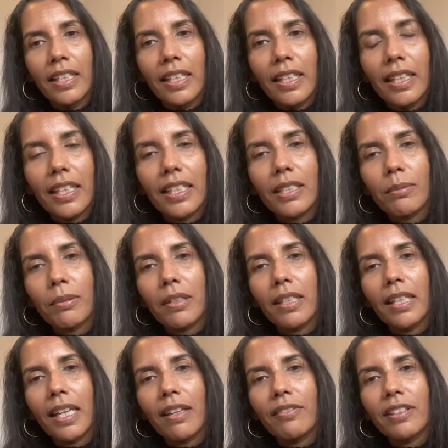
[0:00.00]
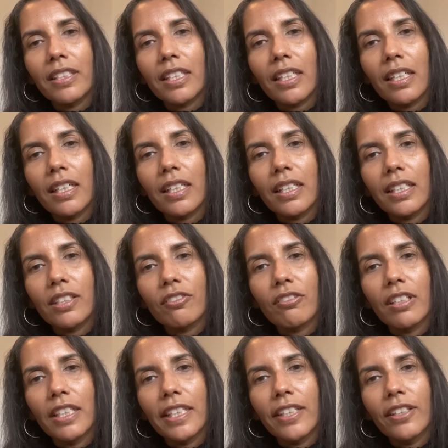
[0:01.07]
this one, lavender, is
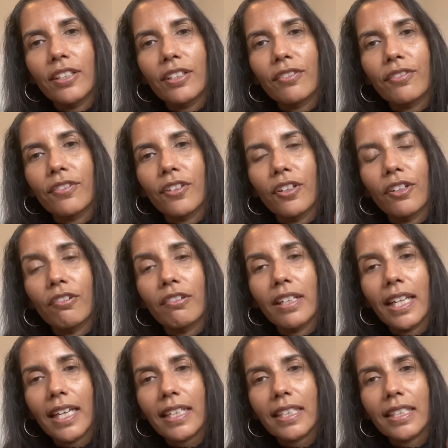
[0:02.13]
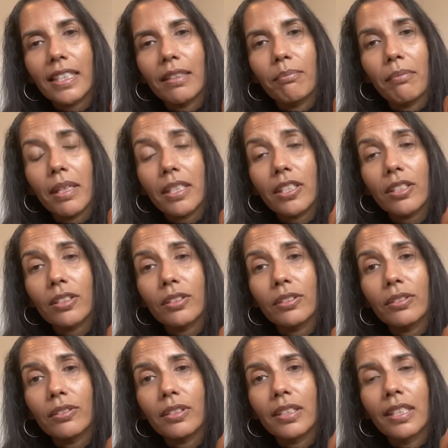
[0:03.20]
really good for relaxing
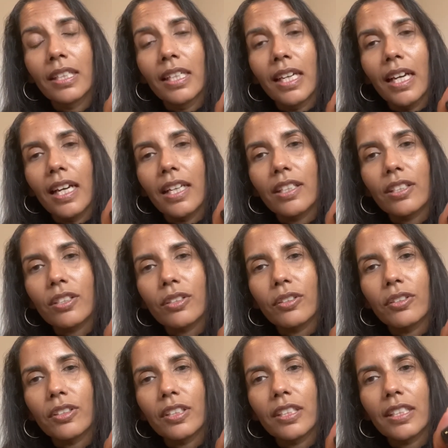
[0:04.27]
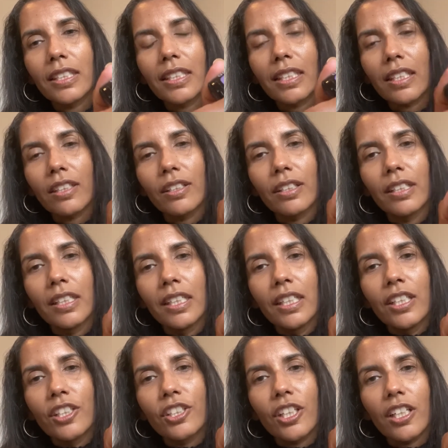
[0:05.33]
muscles and soreness, so
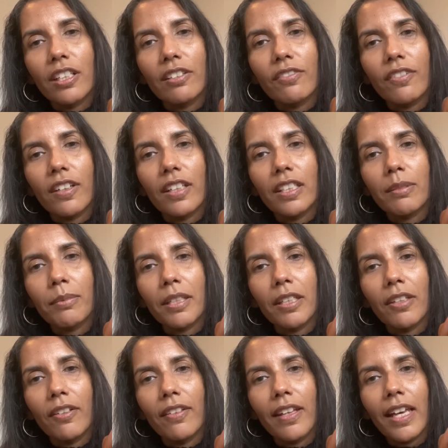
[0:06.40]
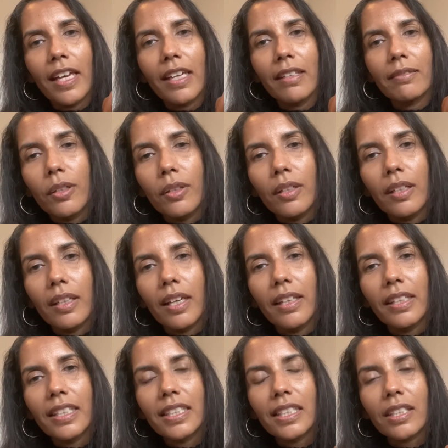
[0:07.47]
Jen advised me on that. And
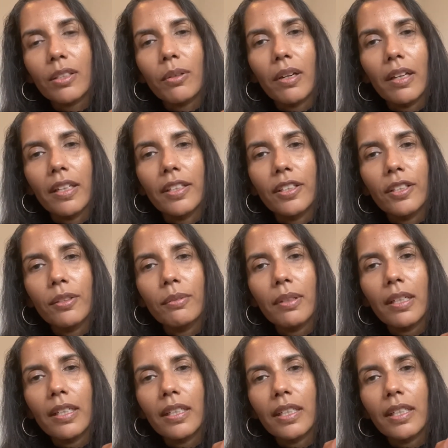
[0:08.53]
this is quite a new one,